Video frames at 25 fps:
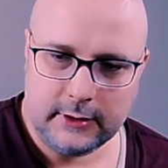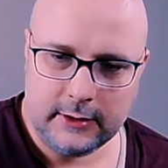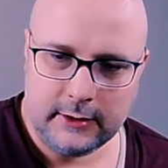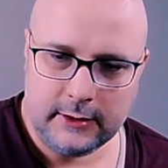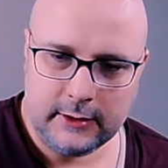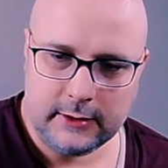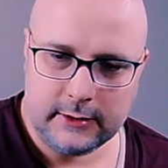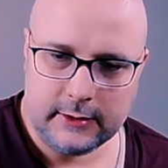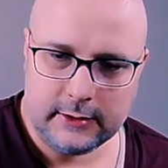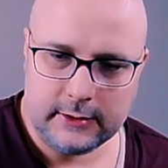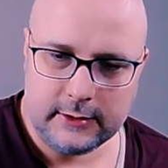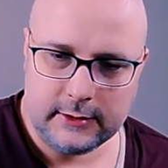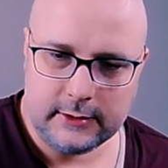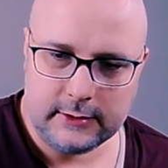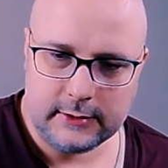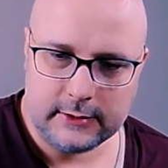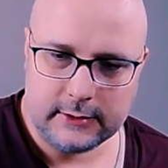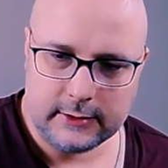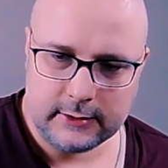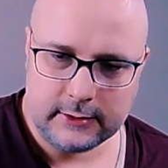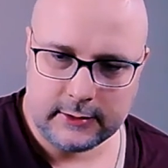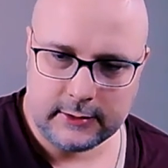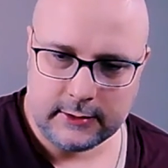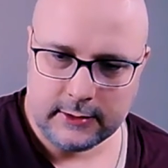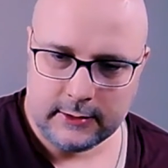is
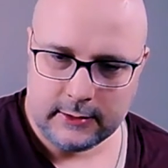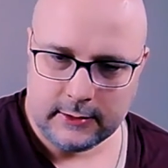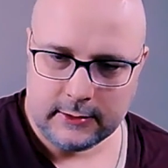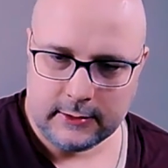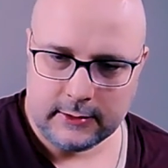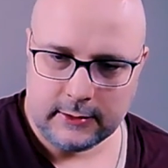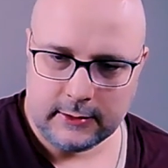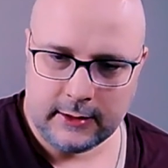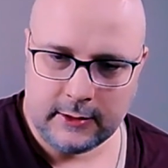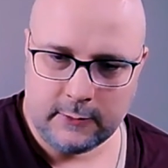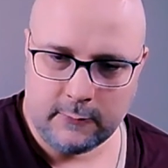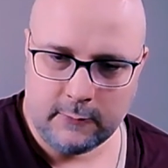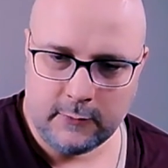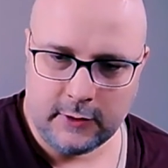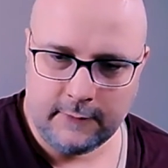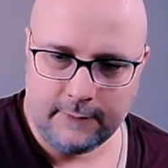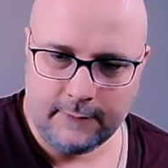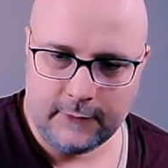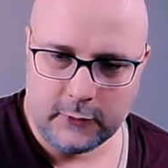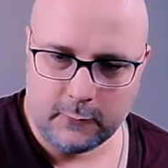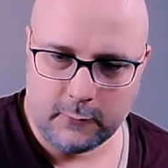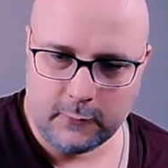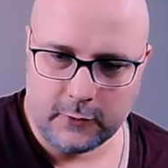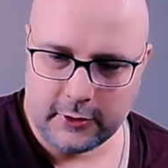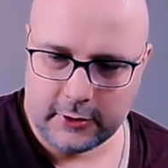get one of
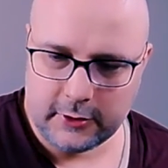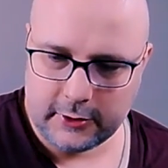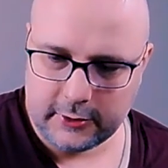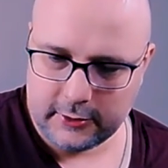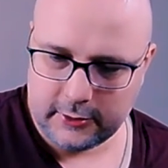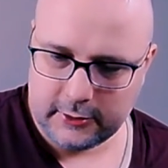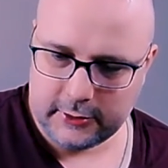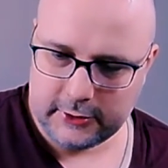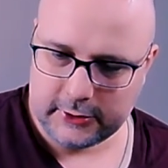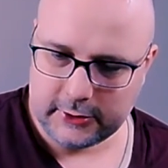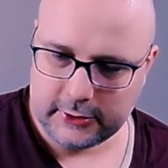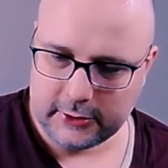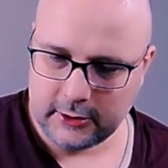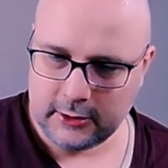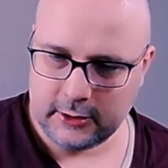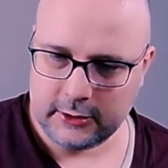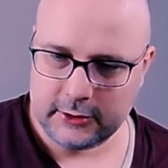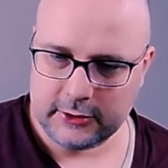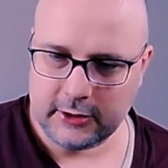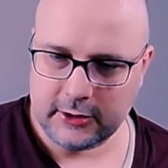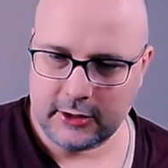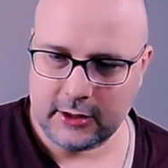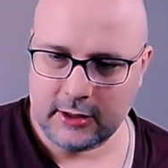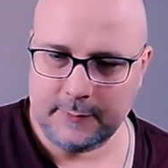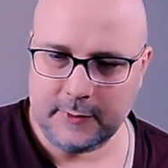your workers on
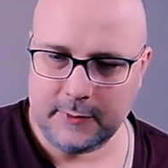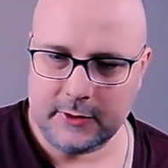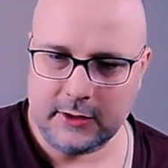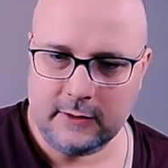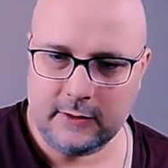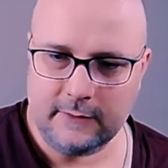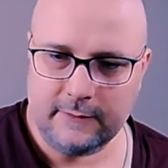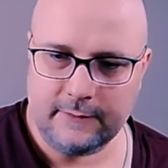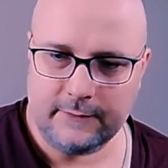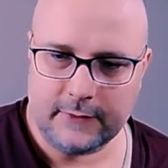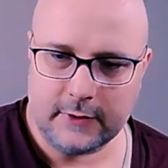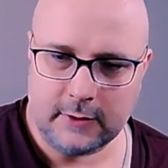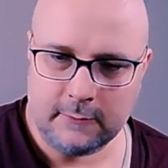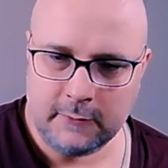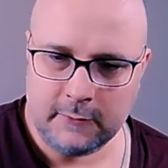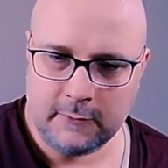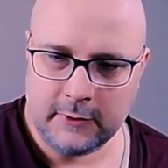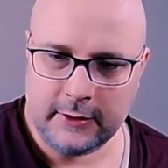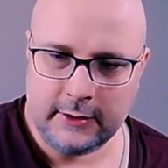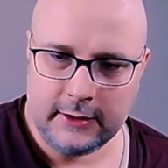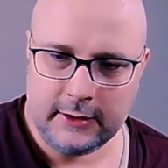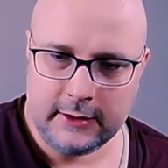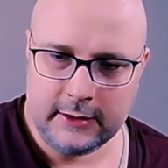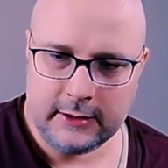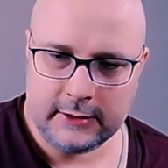top of one
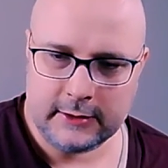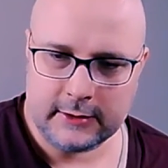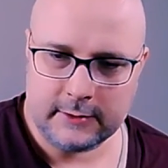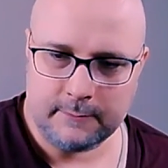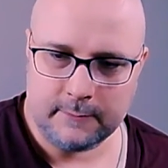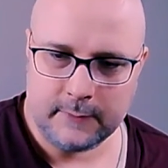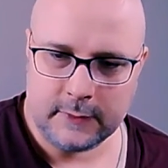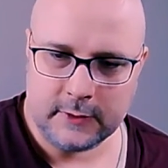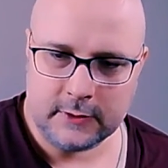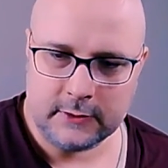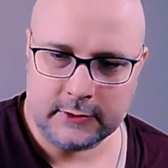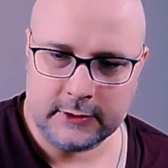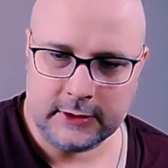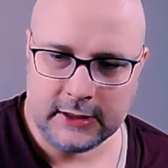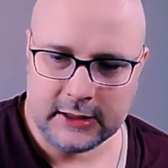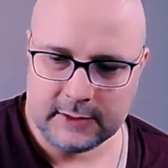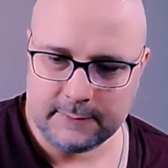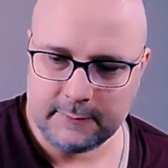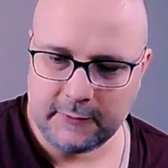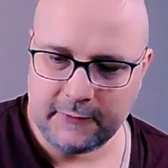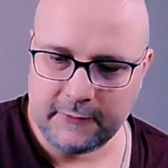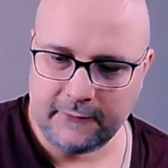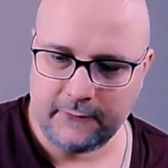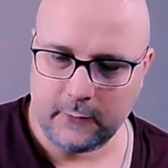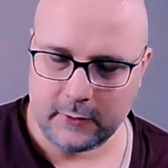of these buildings
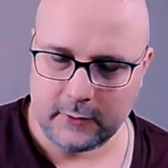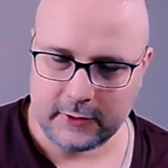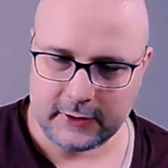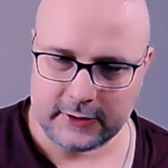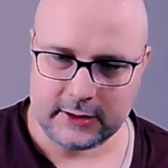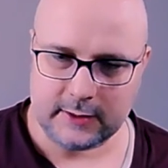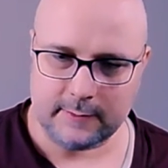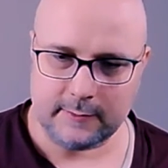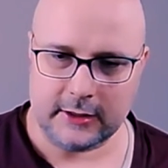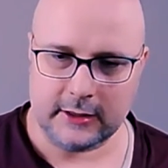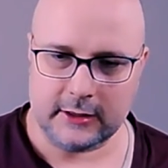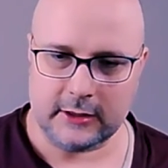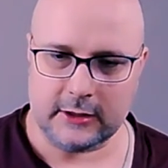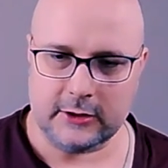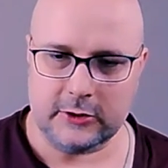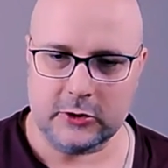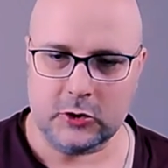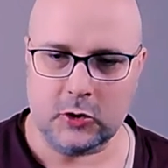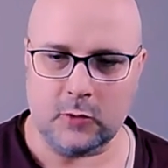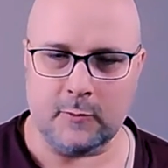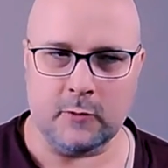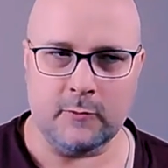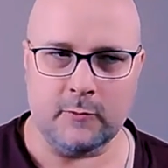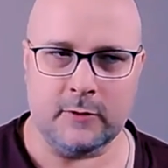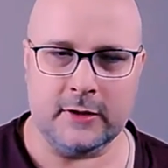before somebody can
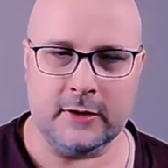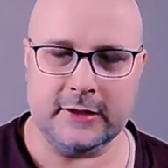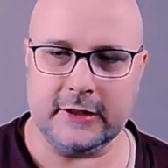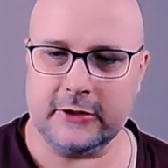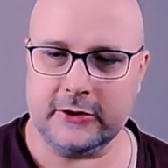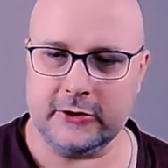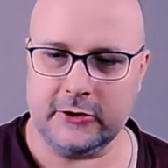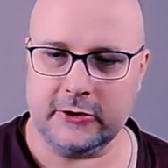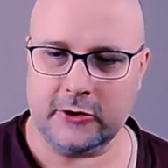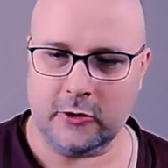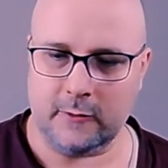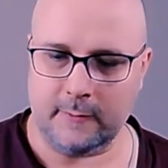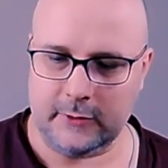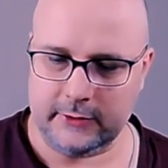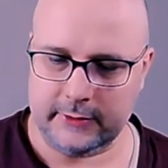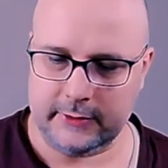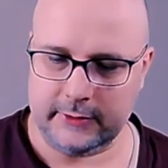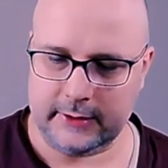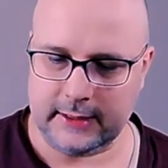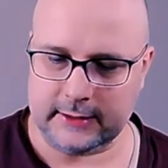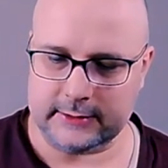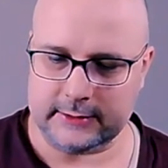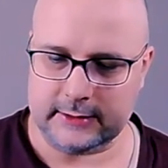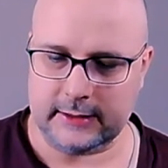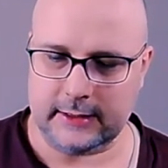dome it. Once it's domed, you
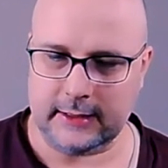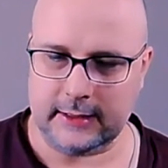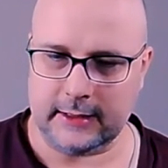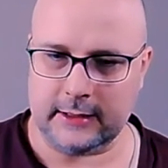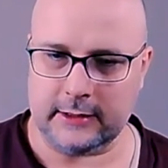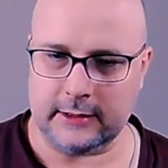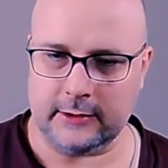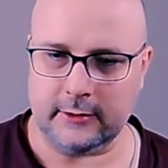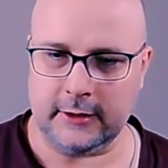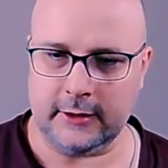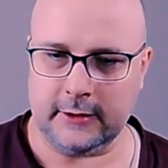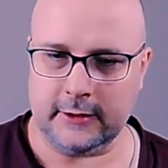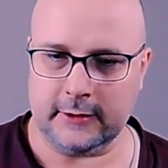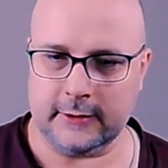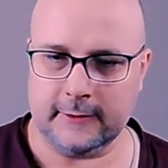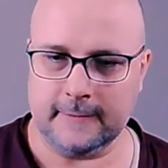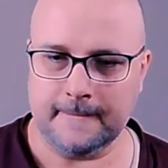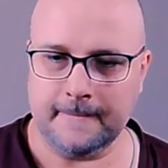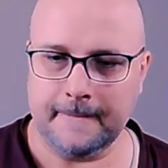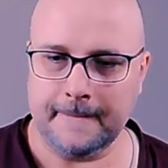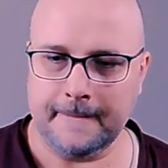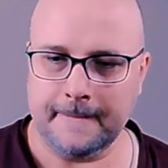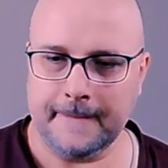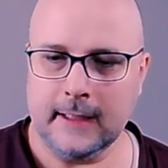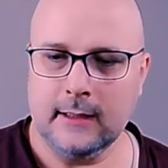can't stand on it.
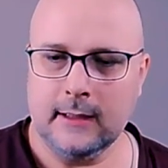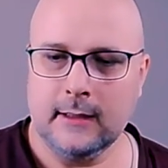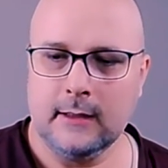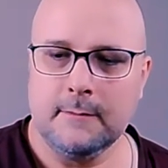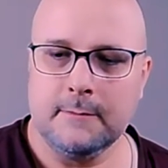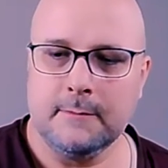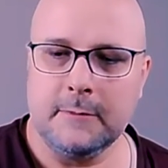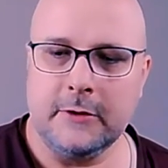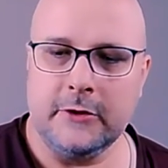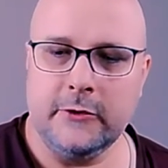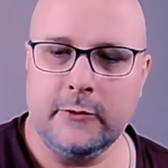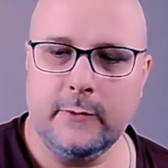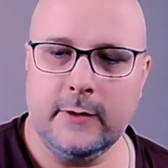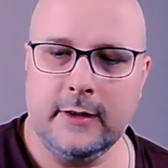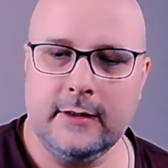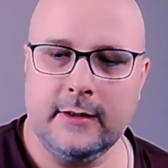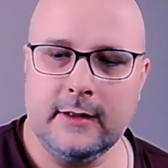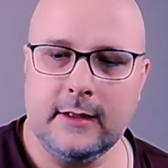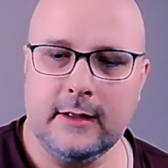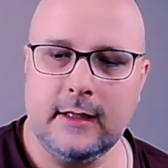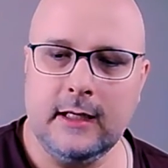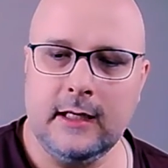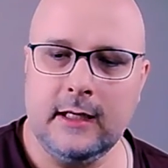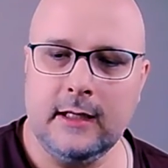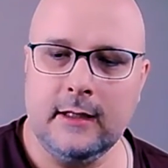But you win the
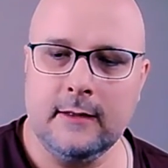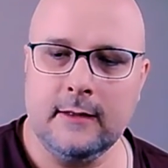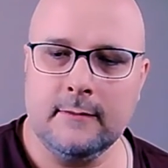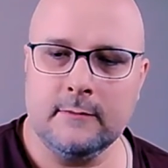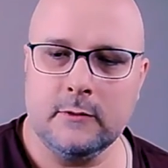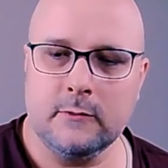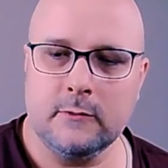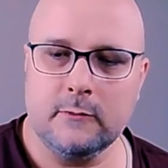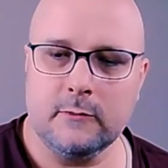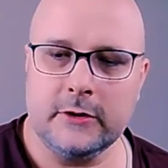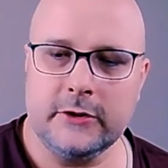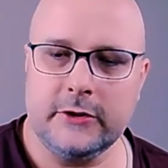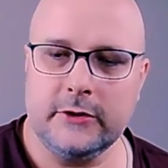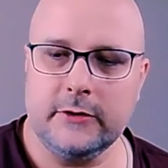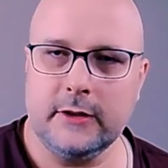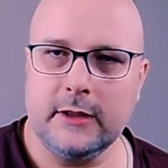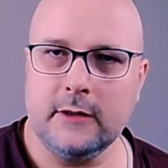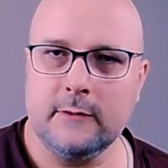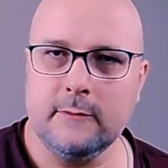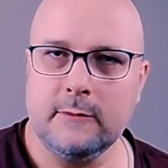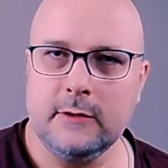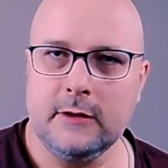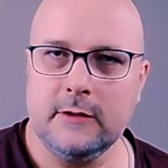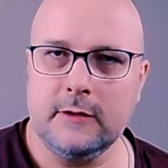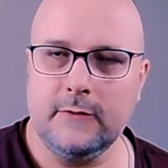game once you
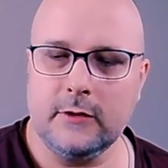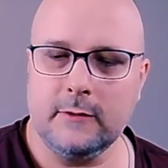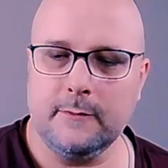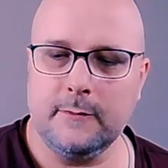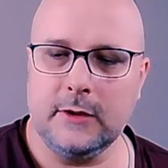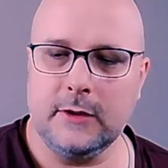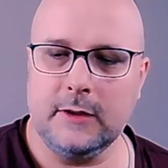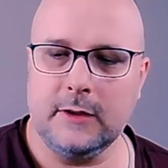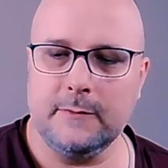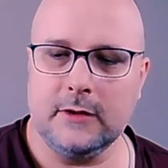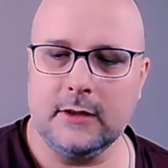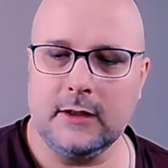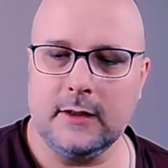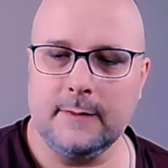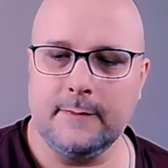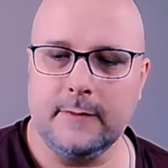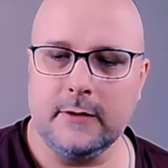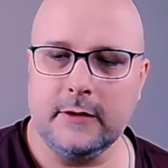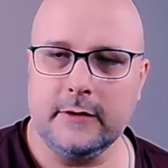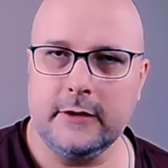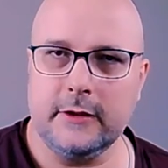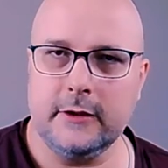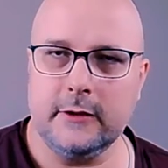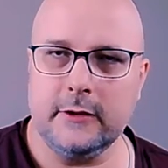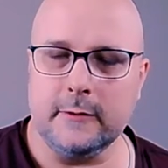get one of your people up
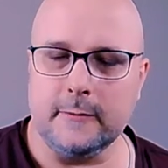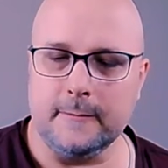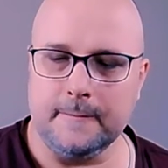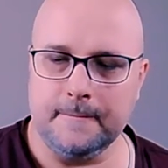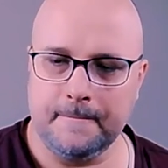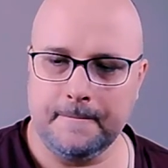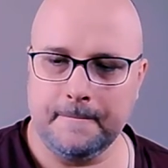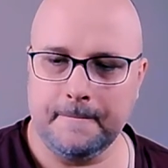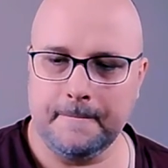on the dome.